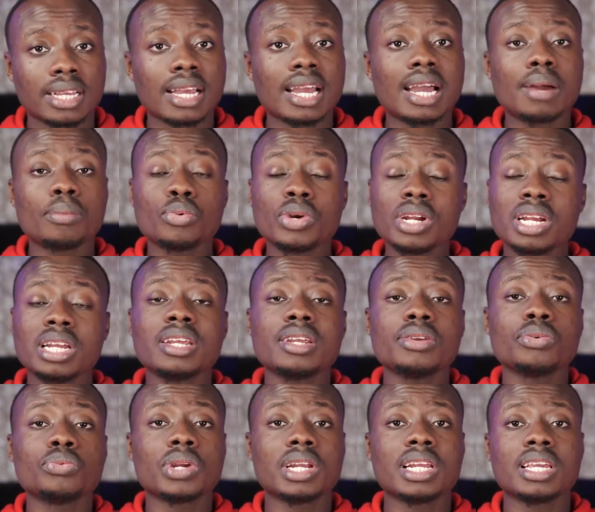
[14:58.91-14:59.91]
I'm
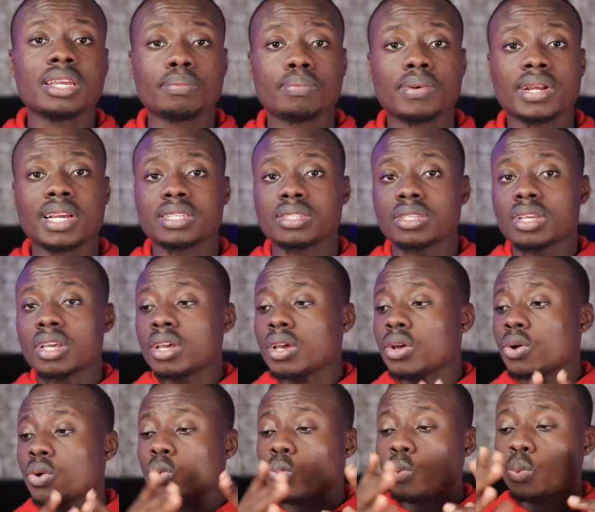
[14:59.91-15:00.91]
really impressed
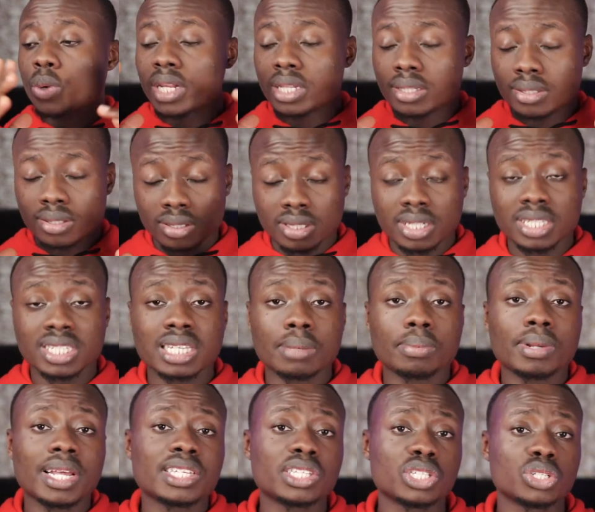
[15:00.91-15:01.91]
with the
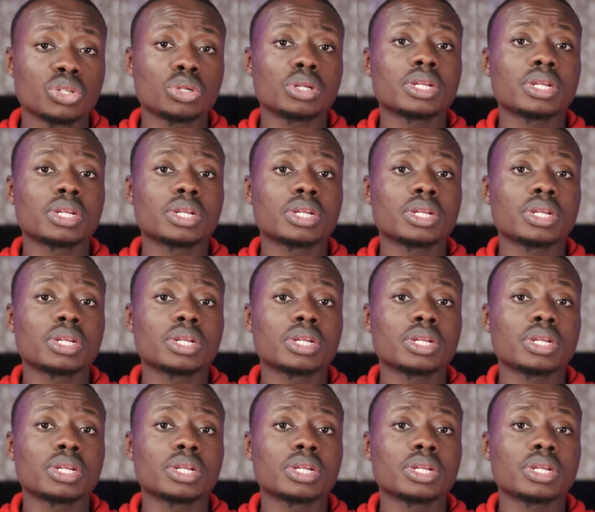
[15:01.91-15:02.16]
stabilization on